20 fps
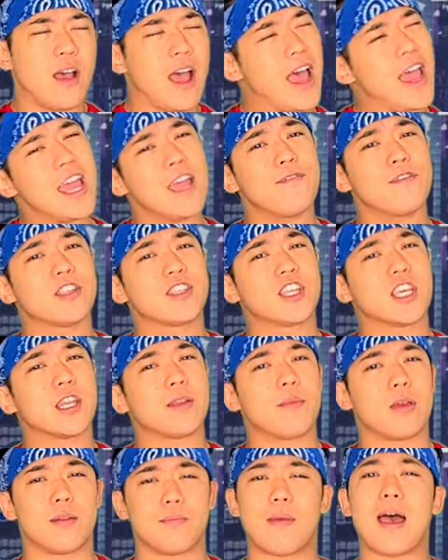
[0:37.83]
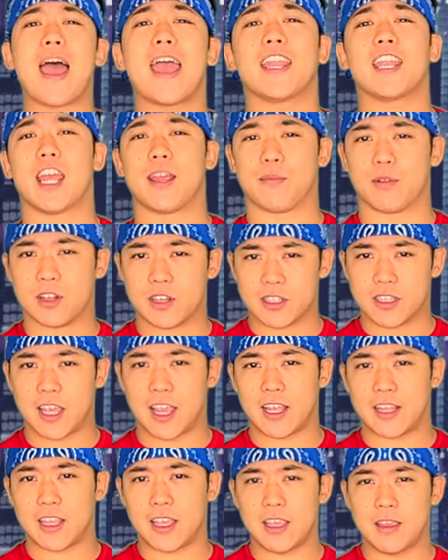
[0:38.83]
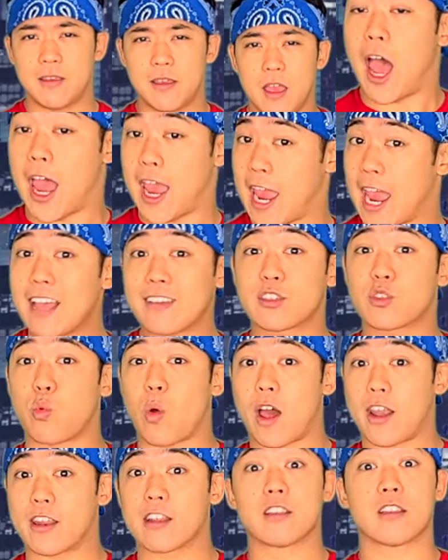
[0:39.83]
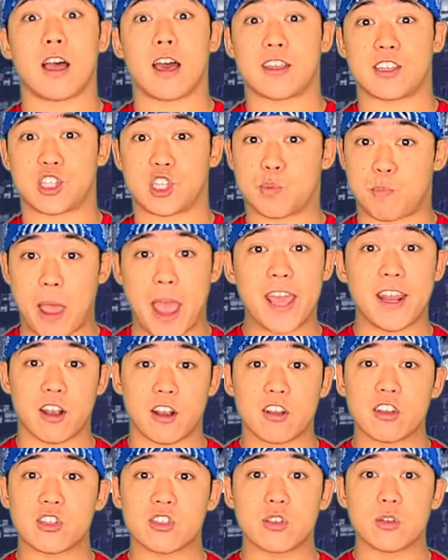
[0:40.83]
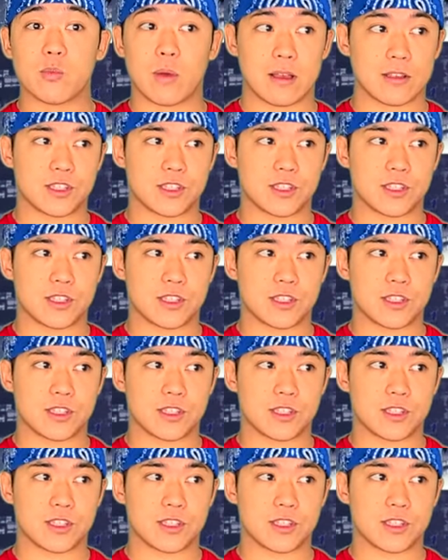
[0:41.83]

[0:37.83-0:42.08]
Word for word: I haven't seen him in my neighborhood lately, I have swatted a lot of spiders while